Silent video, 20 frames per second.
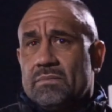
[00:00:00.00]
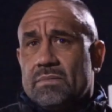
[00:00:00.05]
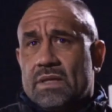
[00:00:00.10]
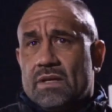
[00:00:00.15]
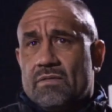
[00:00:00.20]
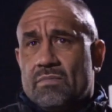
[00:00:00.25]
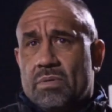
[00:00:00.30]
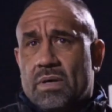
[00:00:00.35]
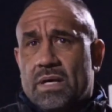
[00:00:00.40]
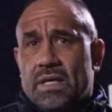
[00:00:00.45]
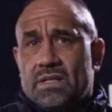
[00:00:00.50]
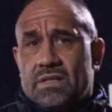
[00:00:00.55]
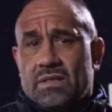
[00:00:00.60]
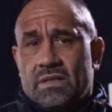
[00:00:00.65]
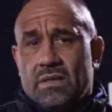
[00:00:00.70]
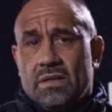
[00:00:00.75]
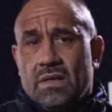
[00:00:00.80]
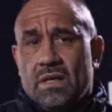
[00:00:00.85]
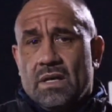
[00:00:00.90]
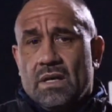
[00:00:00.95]
give praise
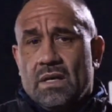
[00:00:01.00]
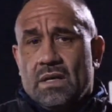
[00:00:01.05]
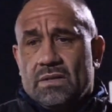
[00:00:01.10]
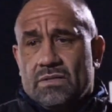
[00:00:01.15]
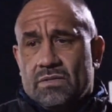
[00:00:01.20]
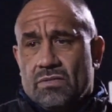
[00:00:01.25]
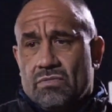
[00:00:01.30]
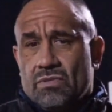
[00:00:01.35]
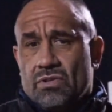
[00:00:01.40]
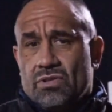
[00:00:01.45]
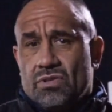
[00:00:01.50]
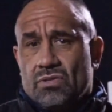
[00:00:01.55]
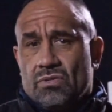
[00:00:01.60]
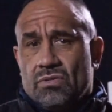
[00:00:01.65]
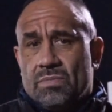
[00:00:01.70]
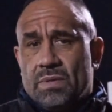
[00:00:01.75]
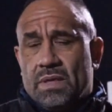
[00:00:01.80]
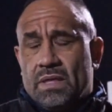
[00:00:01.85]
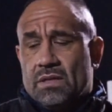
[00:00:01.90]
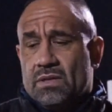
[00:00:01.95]
to
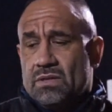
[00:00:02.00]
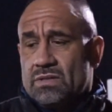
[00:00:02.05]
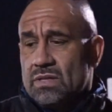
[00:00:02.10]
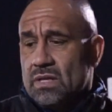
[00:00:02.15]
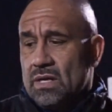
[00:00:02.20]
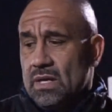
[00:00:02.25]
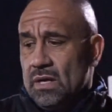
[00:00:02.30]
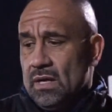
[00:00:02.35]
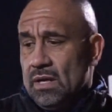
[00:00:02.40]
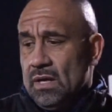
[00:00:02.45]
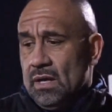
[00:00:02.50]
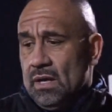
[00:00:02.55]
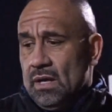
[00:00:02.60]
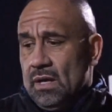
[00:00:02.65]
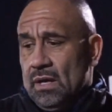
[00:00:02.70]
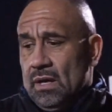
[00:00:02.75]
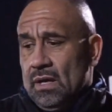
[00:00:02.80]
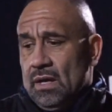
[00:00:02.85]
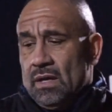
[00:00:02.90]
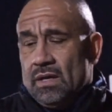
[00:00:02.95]
Russell, because
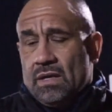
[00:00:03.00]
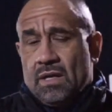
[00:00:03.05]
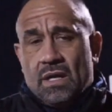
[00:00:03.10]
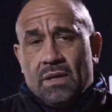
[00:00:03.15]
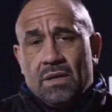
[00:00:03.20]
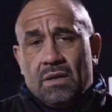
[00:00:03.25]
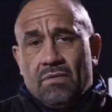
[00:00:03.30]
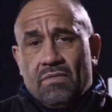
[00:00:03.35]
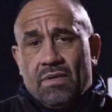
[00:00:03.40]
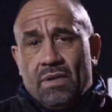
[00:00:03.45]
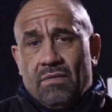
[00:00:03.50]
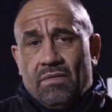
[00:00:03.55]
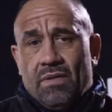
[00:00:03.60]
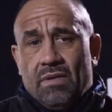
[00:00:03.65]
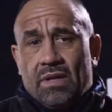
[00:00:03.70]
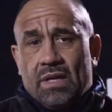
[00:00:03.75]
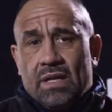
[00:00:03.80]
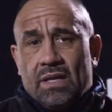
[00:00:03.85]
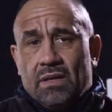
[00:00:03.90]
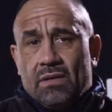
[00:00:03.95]
they were very,
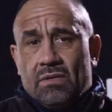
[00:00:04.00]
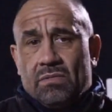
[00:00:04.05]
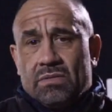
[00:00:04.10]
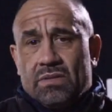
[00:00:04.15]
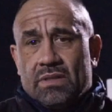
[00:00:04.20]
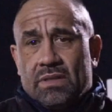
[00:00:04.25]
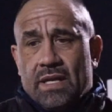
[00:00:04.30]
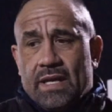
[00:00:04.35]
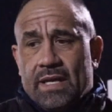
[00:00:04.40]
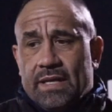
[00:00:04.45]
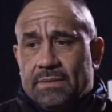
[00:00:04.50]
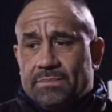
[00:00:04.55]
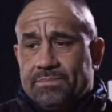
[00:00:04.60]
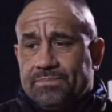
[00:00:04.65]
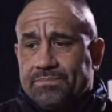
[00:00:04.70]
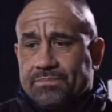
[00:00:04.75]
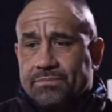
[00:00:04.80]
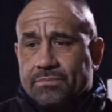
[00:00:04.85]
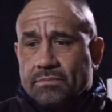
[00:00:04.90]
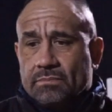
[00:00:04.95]
very clinical today,
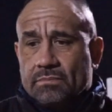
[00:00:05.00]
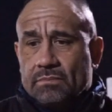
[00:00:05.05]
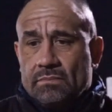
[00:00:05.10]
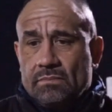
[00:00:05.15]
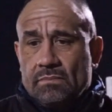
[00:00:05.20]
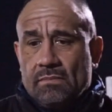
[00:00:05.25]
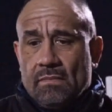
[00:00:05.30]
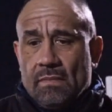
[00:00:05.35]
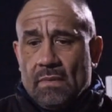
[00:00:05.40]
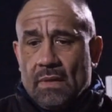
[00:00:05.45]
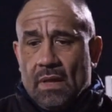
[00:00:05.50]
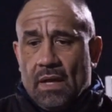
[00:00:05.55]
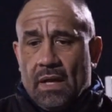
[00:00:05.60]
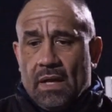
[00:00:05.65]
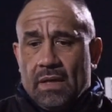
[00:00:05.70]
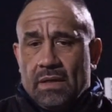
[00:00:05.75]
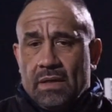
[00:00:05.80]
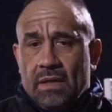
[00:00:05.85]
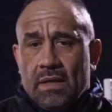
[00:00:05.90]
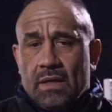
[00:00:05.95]

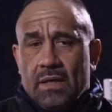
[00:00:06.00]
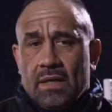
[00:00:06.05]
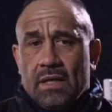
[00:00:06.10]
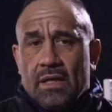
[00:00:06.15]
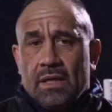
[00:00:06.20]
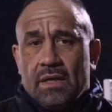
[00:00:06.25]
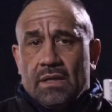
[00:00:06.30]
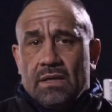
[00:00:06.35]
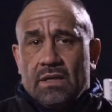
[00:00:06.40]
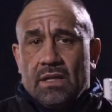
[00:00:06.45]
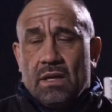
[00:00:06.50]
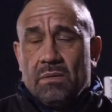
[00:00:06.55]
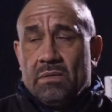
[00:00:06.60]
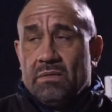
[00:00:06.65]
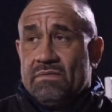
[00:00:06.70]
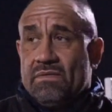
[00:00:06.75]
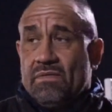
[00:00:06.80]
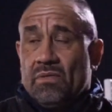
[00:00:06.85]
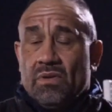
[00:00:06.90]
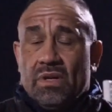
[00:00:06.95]
and
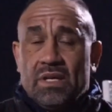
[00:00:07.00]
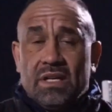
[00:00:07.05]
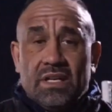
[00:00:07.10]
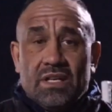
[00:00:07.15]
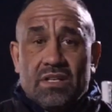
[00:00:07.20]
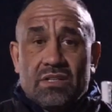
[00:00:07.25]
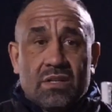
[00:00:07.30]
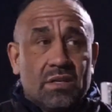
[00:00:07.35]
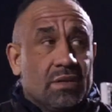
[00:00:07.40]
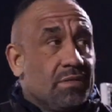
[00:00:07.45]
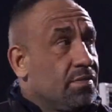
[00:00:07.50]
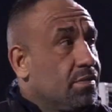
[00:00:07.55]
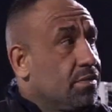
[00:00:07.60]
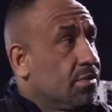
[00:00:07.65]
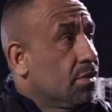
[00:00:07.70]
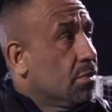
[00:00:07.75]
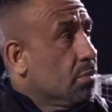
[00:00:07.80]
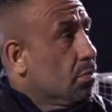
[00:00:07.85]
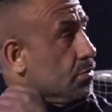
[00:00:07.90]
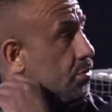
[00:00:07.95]
and fully deserved
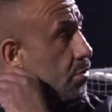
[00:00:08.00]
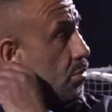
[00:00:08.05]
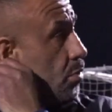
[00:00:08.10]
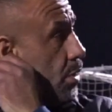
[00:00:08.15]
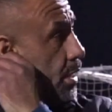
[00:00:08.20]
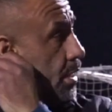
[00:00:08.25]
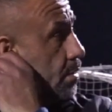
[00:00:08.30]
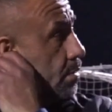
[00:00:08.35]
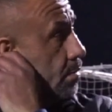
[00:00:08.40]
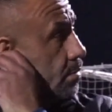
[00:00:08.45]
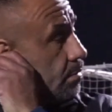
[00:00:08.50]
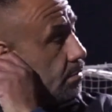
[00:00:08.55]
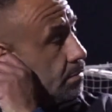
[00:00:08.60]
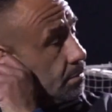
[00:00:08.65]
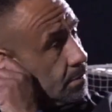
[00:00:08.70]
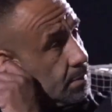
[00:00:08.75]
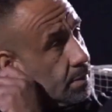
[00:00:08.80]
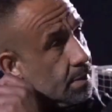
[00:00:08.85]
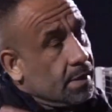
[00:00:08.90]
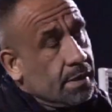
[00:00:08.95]
the win.
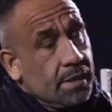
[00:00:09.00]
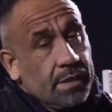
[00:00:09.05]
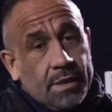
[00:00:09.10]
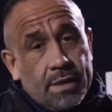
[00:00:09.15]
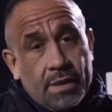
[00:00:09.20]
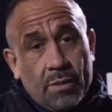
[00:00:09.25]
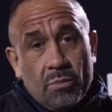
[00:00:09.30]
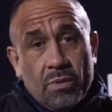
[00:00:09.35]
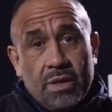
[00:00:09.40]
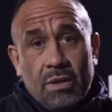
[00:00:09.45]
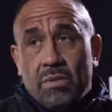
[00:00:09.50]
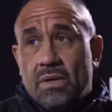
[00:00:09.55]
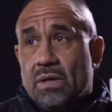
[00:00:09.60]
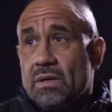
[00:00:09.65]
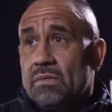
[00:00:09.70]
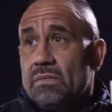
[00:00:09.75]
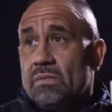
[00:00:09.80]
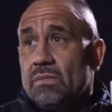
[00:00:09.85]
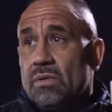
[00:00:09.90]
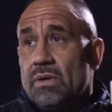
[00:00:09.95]
And
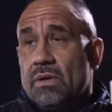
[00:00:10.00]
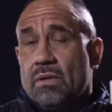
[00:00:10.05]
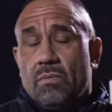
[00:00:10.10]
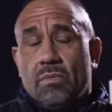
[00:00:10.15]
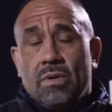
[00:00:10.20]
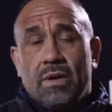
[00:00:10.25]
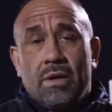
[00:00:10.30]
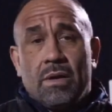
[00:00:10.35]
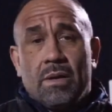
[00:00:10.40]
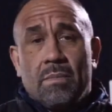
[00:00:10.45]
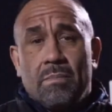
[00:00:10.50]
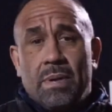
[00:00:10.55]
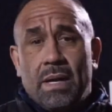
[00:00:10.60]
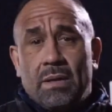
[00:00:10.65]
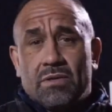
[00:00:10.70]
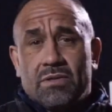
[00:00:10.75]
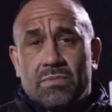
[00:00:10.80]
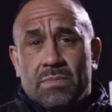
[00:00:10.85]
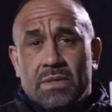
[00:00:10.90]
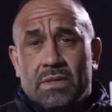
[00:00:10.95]
we're an
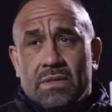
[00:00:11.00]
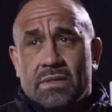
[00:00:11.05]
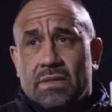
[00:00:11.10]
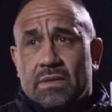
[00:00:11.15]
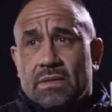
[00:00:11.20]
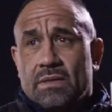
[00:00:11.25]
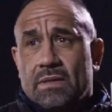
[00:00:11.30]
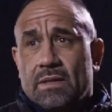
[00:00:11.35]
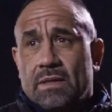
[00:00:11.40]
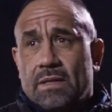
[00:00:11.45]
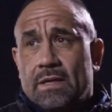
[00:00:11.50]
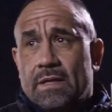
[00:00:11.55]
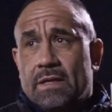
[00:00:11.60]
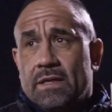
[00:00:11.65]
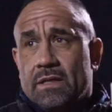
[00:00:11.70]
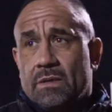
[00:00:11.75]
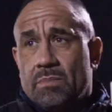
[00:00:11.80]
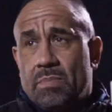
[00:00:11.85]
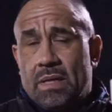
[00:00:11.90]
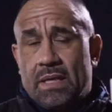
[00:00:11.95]
embarrassment,
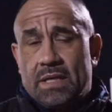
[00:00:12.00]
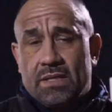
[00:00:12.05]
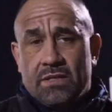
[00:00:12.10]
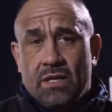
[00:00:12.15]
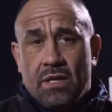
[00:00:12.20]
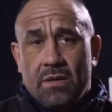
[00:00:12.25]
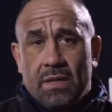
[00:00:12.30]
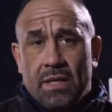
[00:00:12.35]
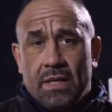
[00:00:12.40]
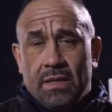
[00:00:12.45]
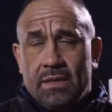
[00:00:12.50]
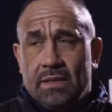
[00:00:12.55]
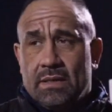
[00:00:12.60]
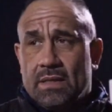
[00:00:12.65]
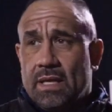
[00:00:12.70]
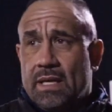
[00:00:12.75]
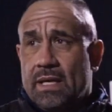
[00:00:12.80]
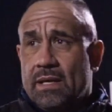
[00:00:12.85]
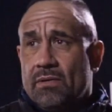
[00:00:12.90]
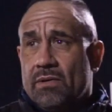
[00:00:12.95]
and the players know that in
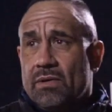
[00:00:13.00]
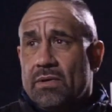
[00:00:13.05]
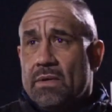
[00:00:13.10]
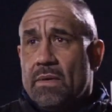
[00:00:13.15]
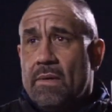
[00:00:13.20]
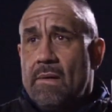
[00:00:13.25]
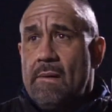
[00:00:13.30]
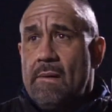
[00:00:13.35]
there. And